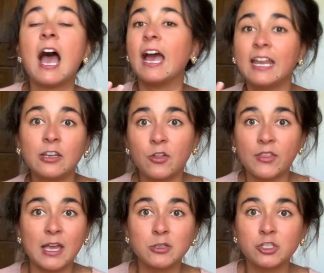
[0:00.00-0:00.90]
I didn't know
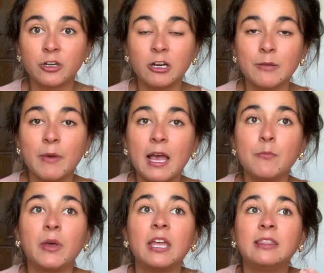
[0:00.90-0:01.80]
that that was triggering
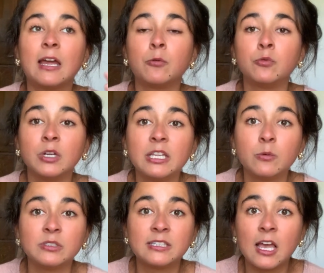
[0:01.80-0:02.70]
mine, but that really
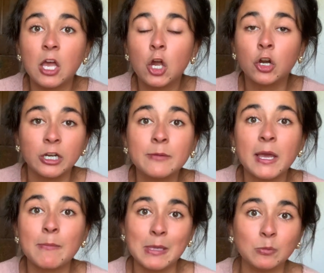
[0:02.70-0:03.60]
was hurting
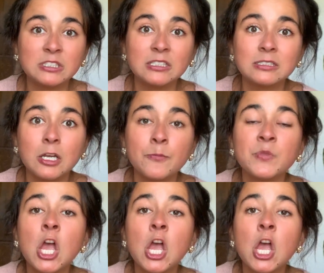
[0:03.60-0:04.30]
my immune system.